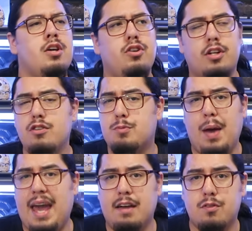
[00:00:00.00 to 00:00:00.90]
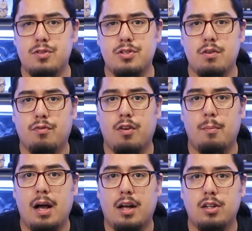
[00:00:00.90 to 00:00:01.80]
you can use pavers
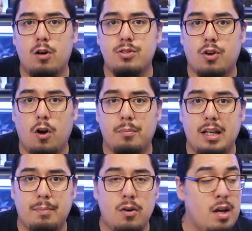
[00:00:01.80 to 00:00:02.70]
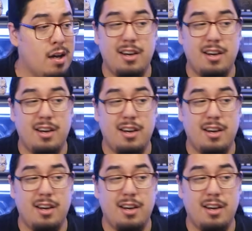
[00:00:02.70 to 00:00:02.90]
from Lowe's or Home Depot.